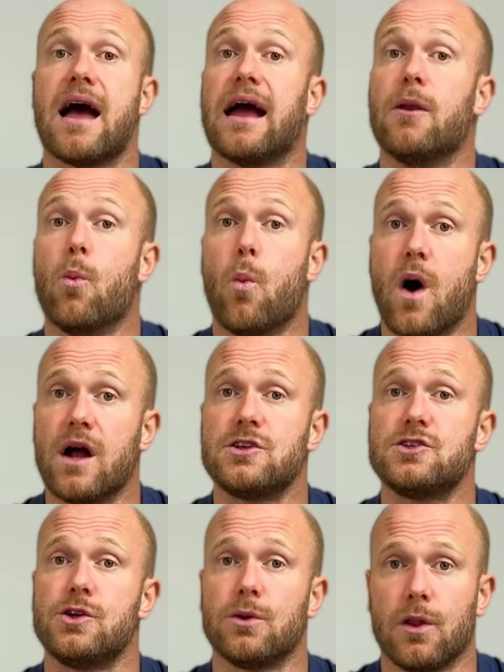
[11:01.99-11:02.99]
And
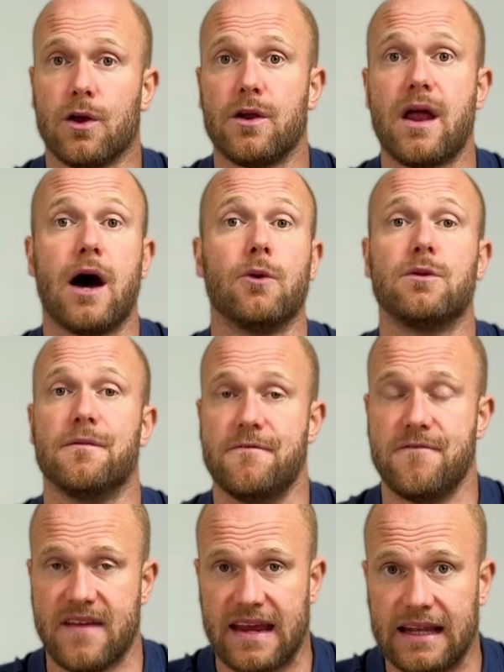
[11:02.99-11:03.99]
once you learn how to
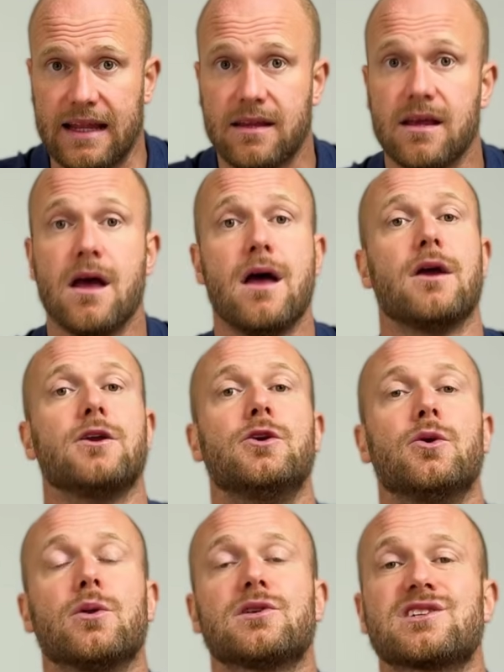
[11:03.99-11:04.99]
feel it,
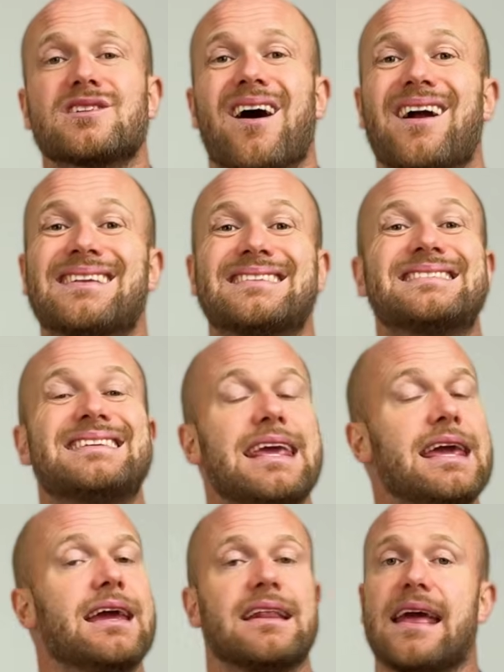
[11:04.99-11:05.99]
you'll start
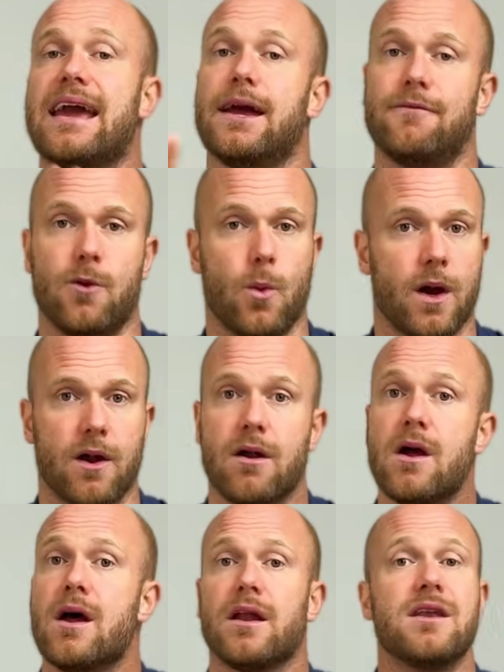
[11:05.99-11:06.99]
seeing it everywhere.
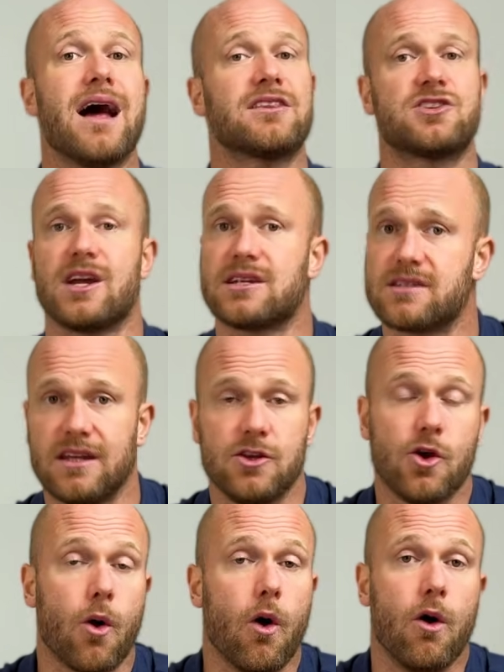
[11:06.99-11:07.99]
Not just in
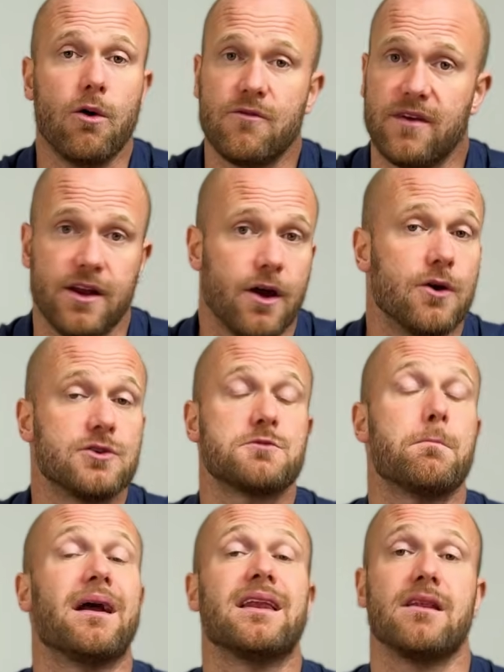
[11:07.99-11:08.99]
your own videos,
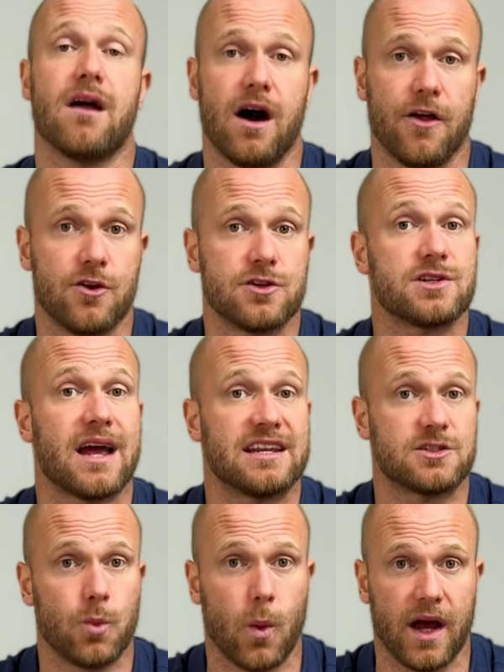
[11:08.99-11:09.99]
but in others
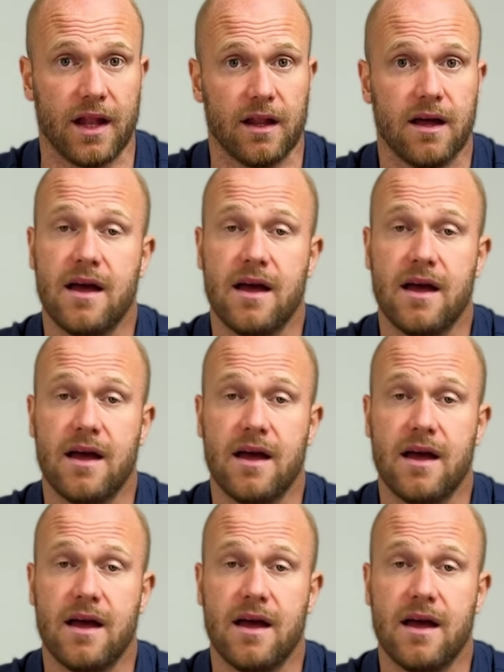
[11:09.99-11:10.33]
as well.